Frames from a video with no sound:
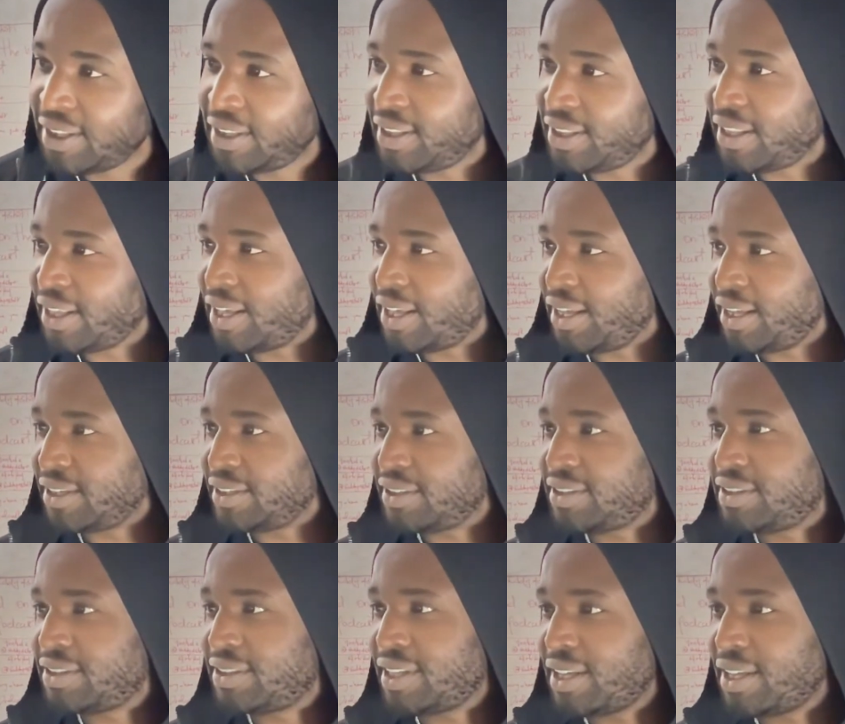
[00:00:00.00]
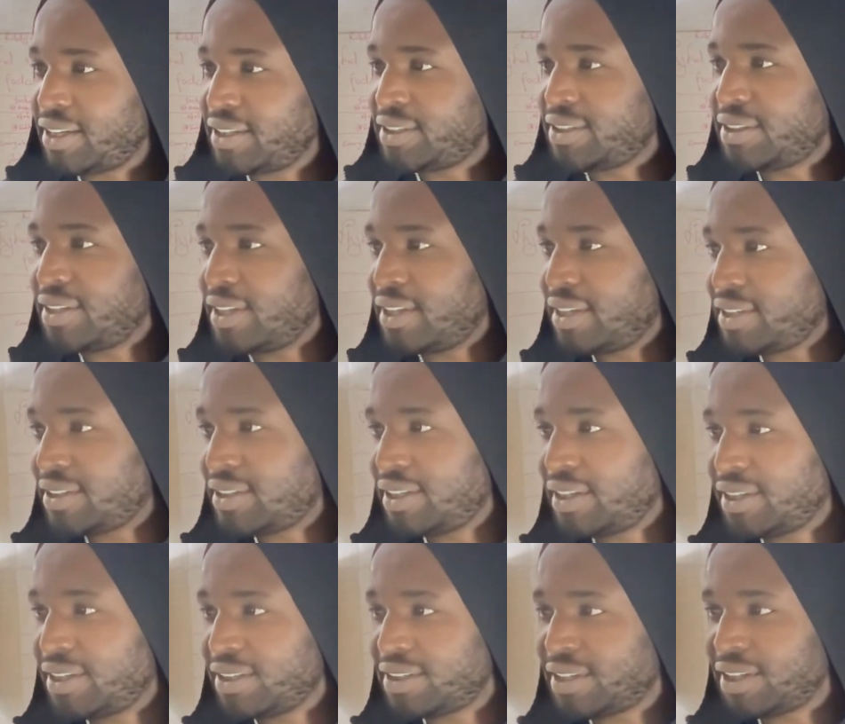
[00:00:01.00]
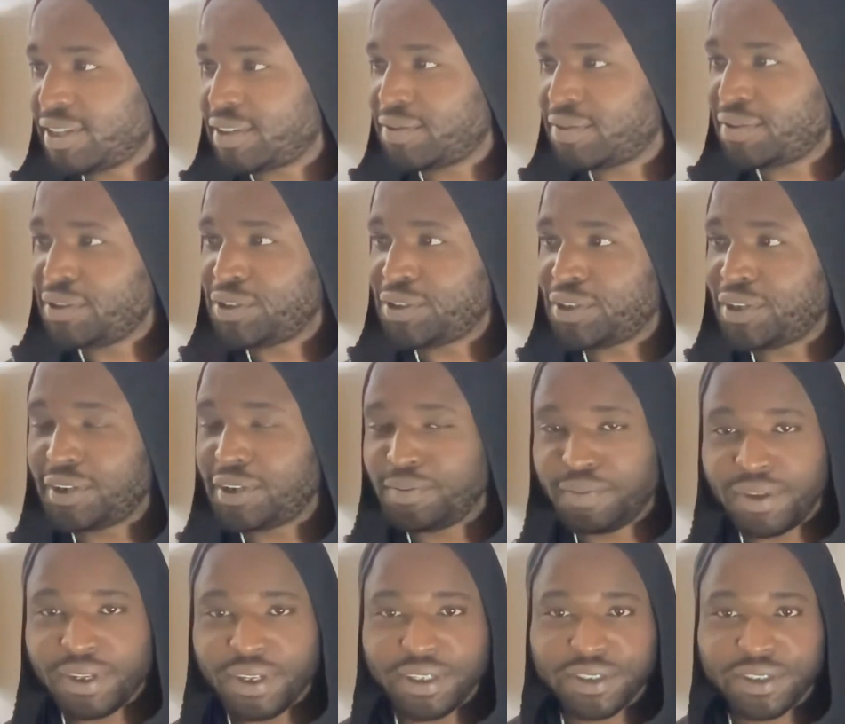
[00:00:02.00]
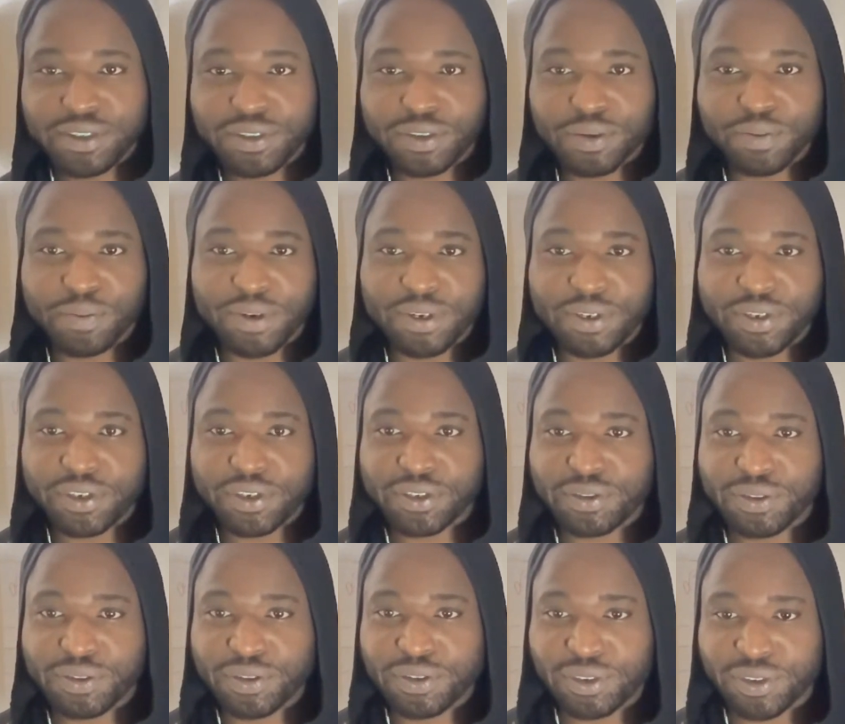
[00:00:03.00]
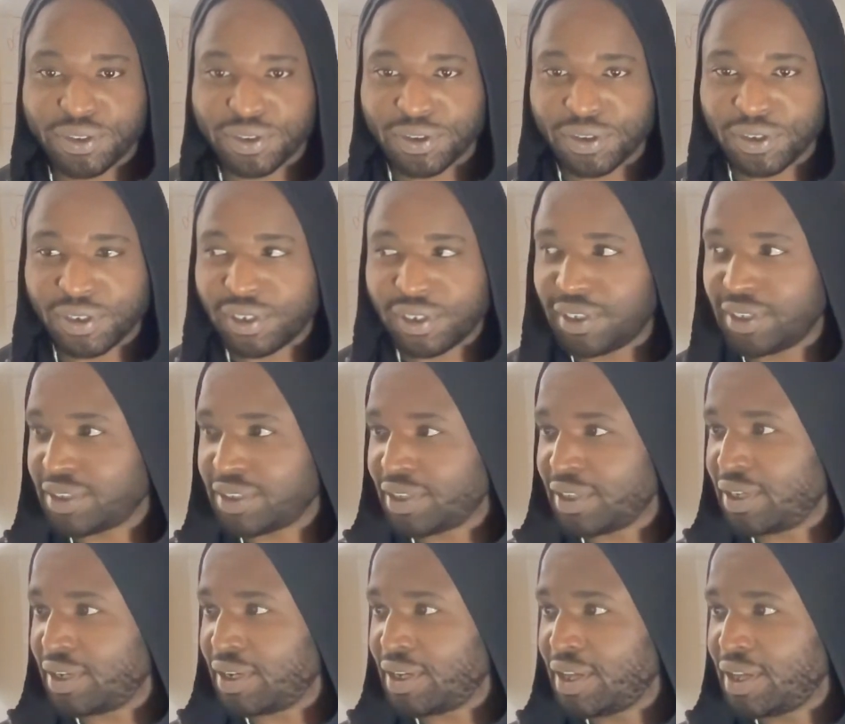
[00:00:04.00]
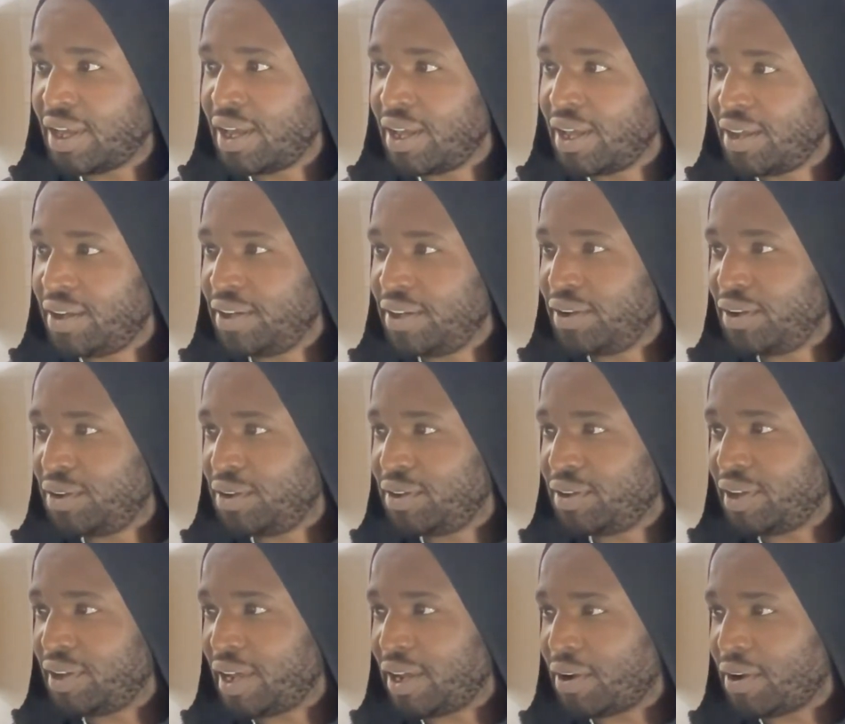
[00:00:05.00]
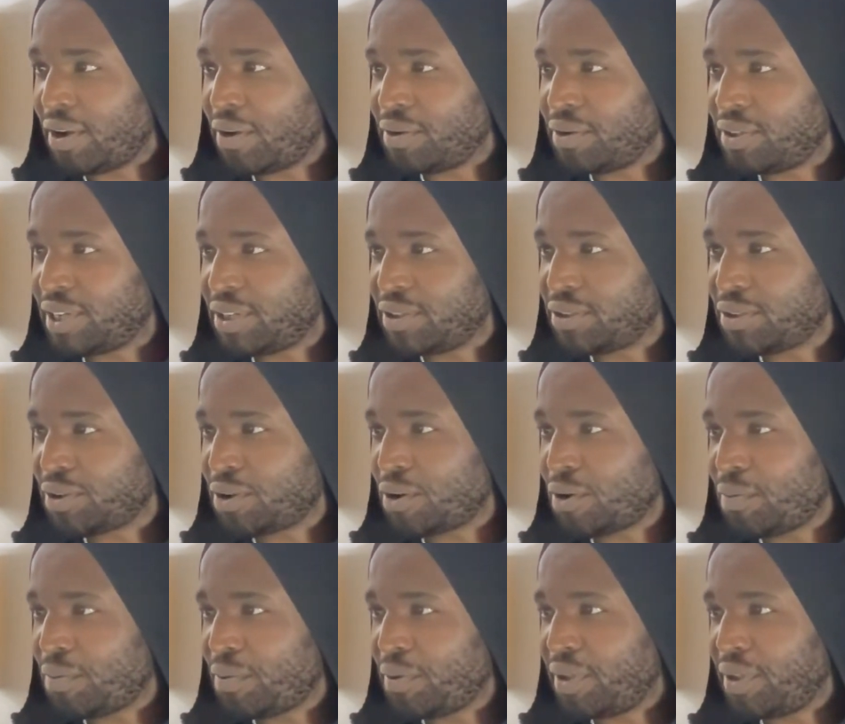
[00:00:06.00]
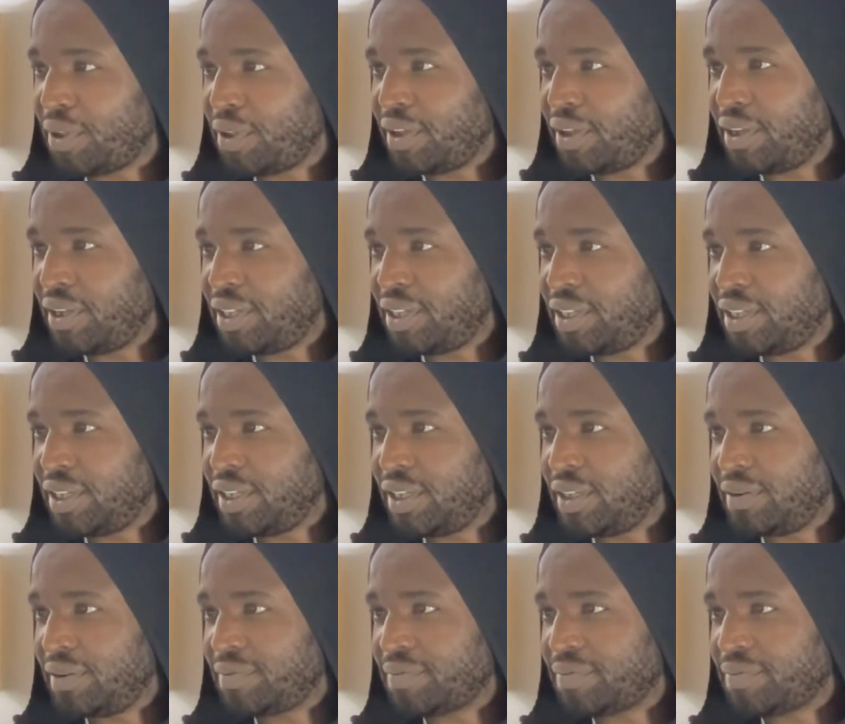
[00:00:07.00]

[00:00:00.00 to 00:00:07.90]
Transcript: Thanks for joining me. So somebody just wrote us on this, and really, I'll try to copy the